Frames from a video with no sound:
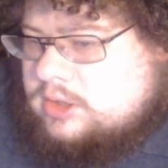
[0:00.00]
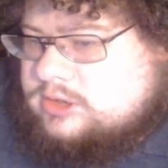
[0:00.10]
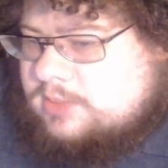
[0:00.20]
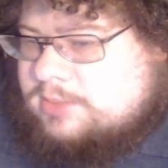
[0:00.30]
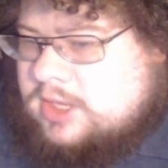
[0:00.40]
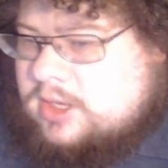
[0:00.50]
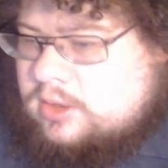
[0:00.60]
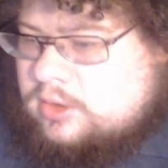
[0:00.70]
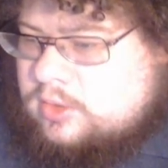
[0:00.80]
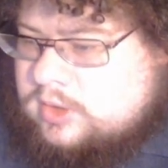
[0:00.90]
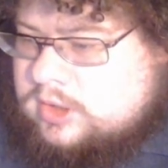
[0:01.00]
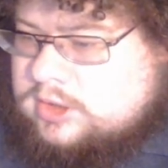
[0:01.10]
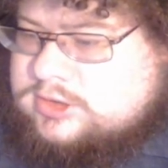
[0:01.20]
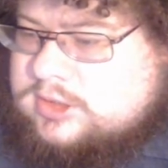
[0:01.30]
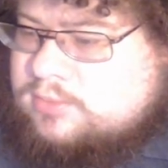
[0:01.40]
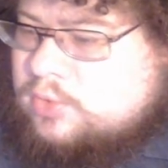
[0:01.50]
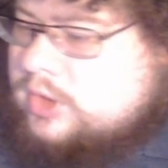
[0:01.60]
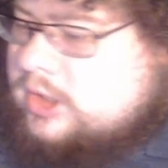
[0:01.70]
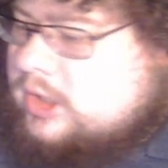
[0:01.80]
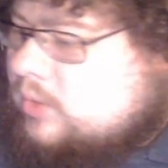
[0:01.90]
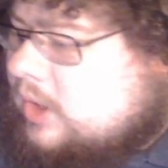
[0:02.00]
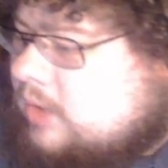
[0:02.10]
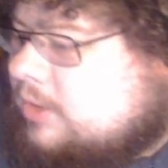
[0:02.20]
So I plan on doing it at some point anyway,